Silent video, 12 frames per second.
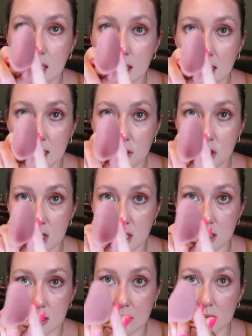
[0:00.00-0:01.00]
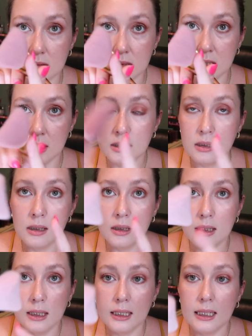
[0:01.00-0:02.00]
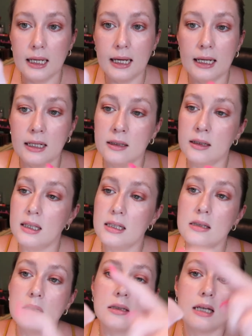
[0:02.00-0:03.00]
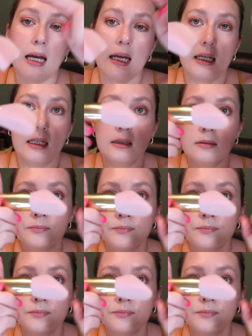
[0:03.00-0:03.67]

like chiseled. And this side